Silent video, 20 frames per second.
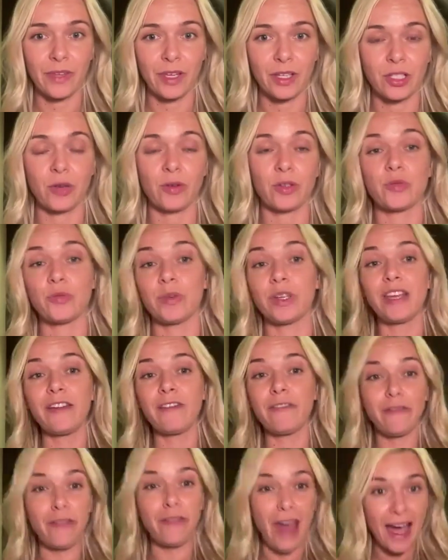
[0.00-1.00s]
So it's
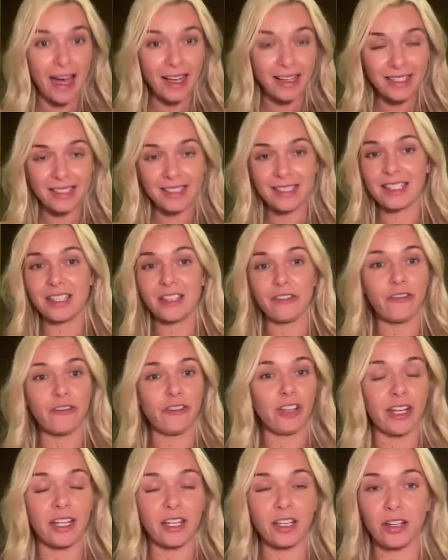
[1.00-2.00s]
really fast in the
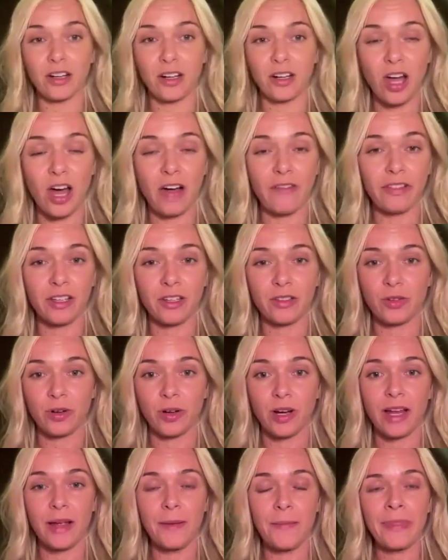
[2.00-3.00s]
follicular and
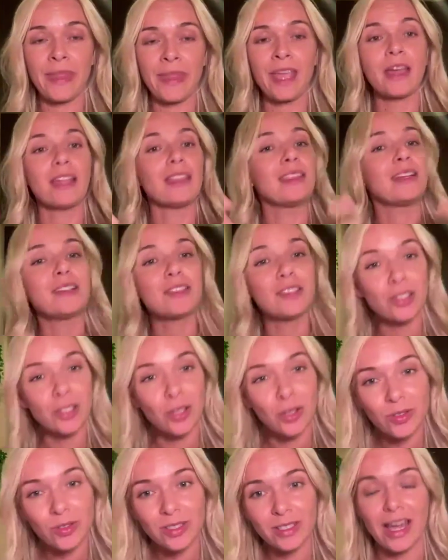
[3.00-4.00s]
ovulatory, and then it
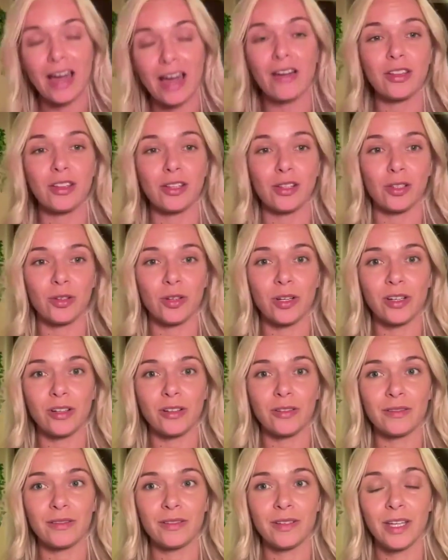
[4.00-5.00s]
slows down in the
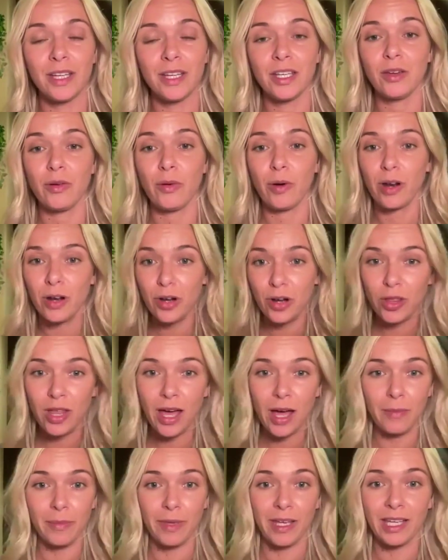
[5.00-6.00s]
luteal. You want to know what
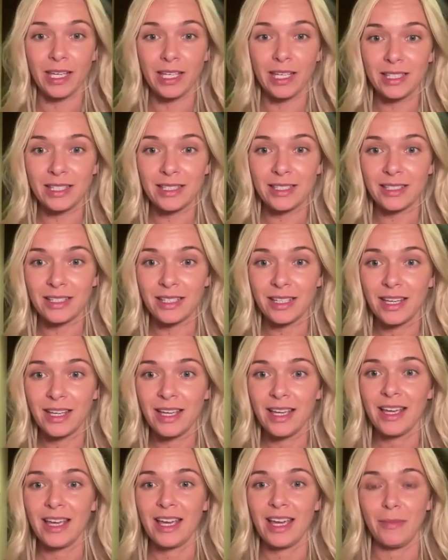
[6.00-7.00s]
that means?
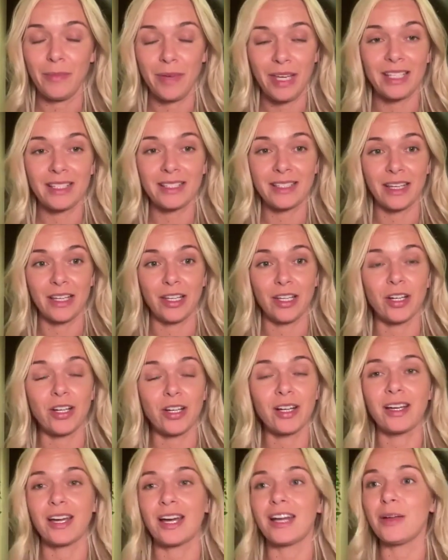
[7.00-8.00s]
It means that
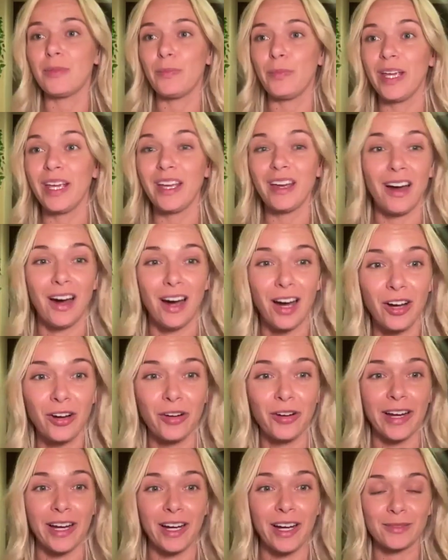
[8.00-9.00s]
you're going to be
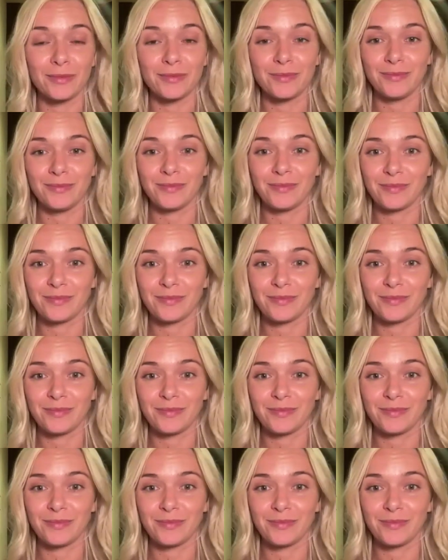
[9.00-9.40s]
hungrier.